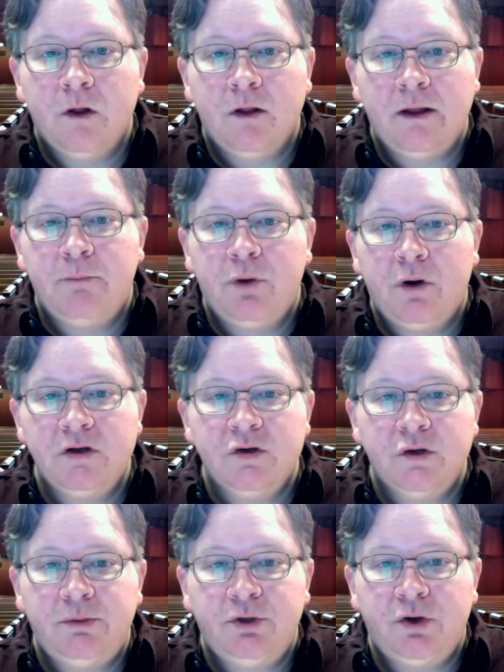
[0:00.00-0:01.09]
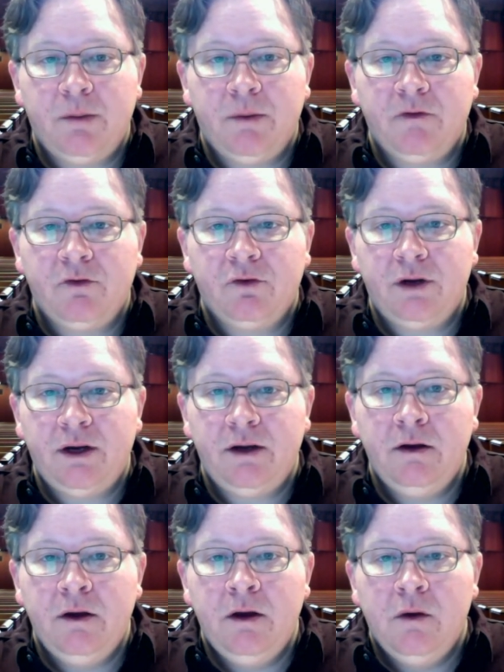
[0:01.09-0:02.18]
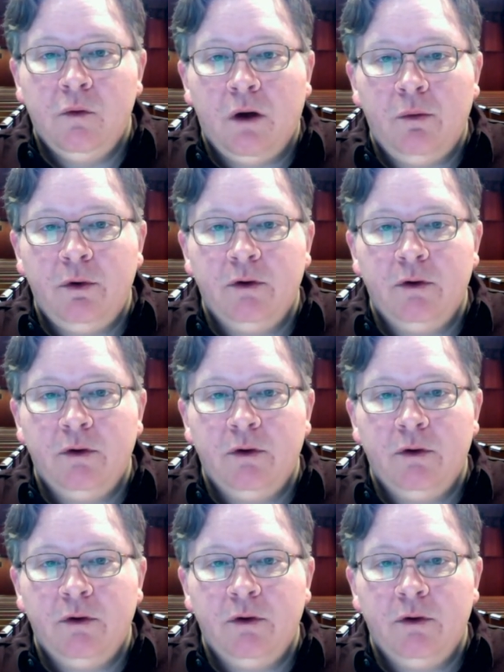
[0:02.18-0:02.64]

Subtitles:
put our scripture up on the screen while we